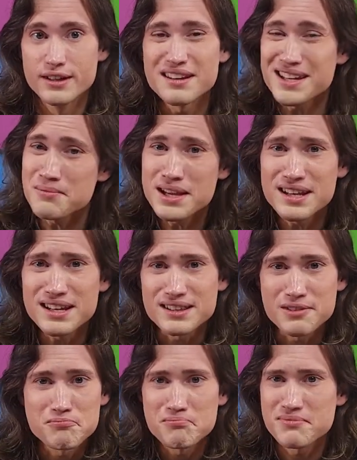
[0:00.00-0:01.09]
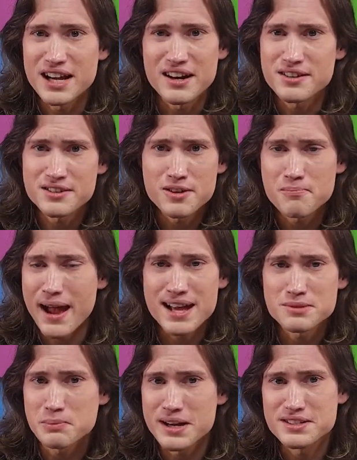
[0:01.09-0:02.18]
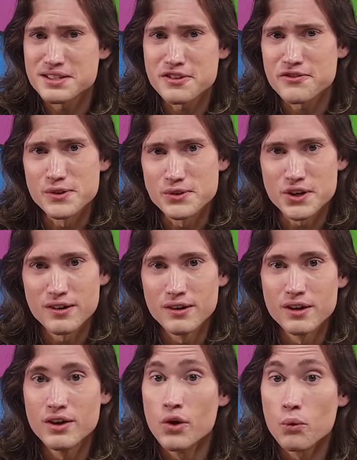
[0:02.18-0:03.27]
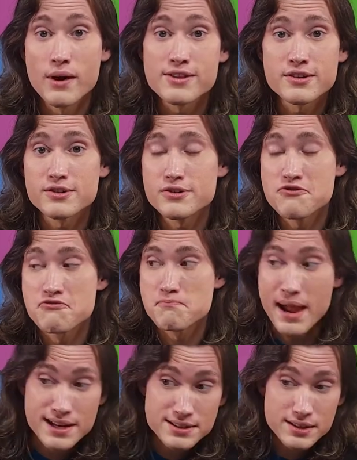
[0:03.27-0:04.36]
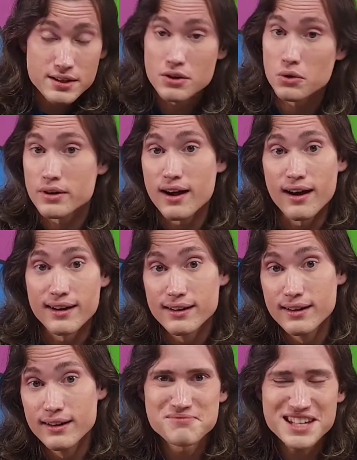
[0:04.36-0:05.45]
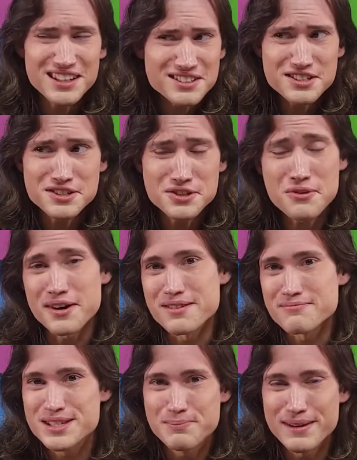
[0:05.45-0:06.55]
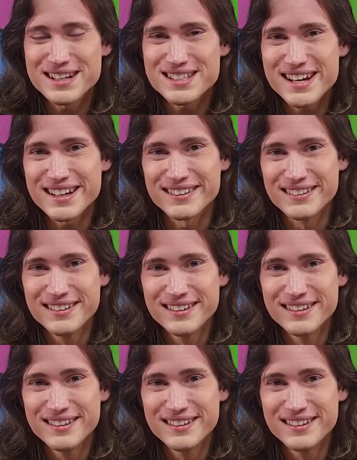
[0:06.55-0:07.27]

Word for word: It can be anything character, past, present, or future, whether you've painted it or not. Tell us a story, spin a tale.